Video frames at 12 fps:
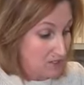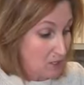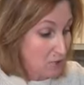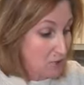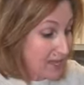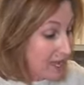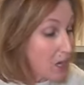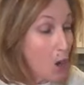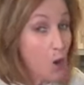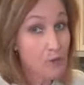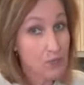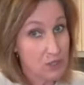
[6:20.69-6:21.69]
So they're
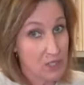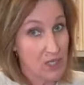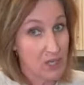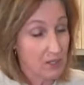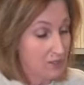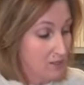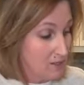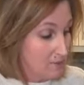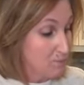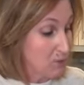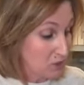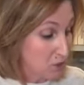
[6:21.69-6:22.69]
not overdone,
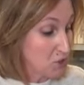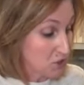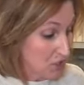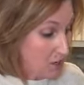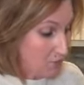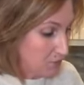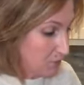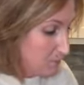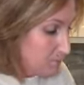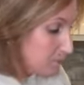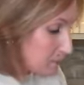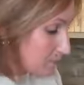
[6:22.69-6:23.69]
but they're soft.